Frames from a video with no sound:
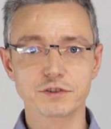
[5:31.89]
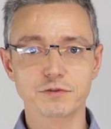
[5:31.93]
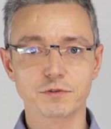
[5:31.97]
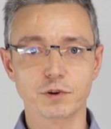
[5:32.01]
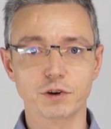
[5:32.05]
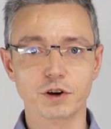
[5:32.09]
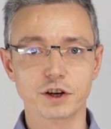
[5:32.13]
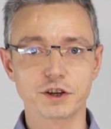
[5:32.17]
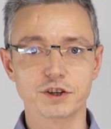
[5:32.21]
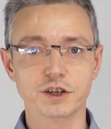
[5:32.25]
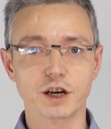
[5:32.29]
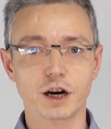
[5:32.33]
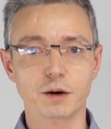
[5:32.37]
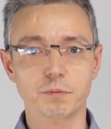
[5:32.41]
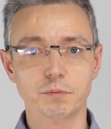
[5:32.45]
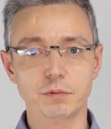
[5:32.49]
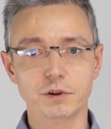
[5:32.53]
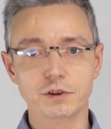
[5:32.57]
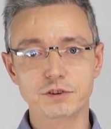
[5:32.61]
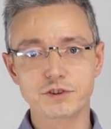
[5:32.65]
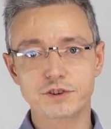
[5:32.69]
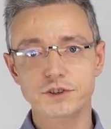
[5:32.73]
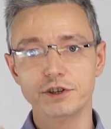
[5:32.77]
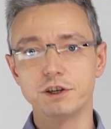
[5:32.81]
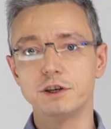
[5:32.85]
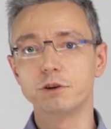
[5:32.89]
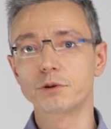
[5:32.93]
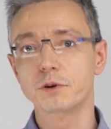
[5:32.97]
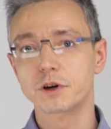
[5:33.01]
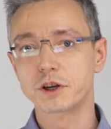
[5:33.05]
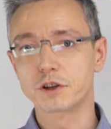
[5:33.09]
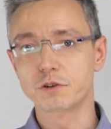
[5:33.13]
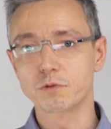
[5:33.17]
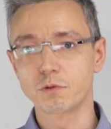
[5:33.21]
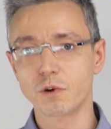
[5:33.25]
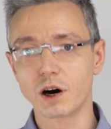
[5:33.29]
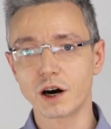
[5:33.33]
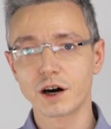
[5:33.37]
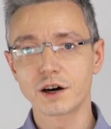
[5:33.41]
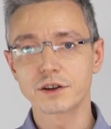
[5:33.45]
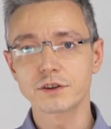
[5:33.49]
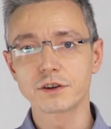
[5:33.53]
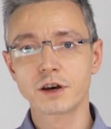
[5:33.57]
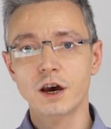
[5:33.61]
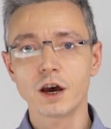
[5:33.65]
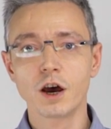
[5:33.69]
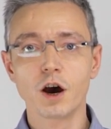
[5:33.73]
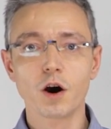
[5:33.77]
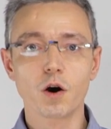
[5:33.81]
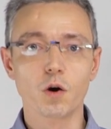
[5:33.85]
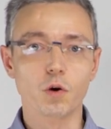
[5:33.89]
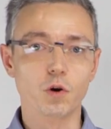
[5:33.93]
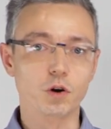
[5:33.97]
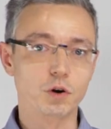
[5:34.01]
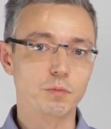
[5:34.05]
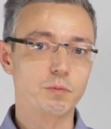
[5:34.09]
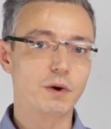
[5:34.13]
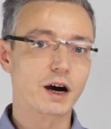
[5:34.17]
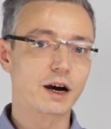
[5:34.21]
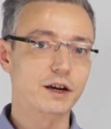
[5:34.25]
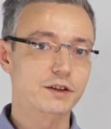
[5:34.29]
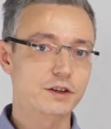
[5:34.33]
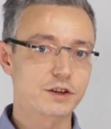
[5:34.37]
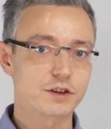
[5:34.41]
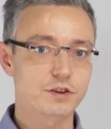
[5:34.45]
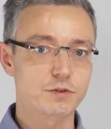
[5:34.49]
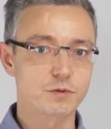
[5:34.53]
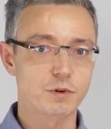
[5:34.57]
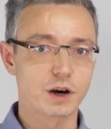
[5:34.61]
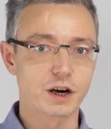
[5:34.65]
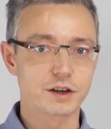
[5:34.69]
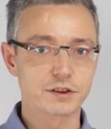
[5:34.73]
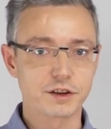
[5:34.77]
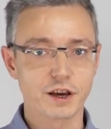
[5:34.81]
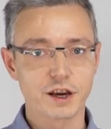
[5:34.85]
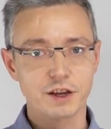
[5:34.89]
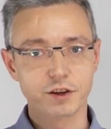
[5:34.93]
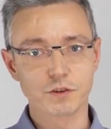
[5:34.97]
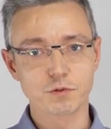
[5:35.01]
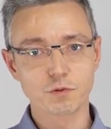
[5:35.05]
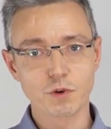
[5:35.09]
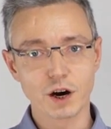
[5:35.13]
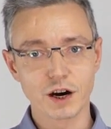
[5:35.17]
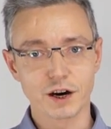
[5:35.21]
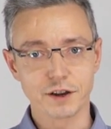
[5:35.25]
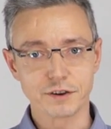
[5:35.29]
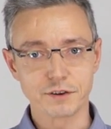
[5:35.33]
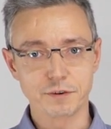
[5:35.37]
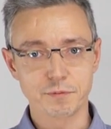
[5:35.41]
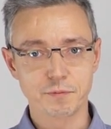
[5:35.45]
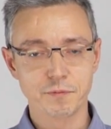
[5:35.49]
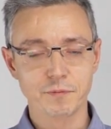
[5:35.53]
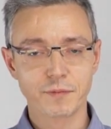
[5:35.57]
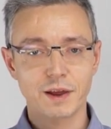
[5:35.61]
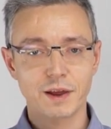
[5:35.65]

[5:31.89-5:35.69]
for example 0 and 1 or -1 and 1.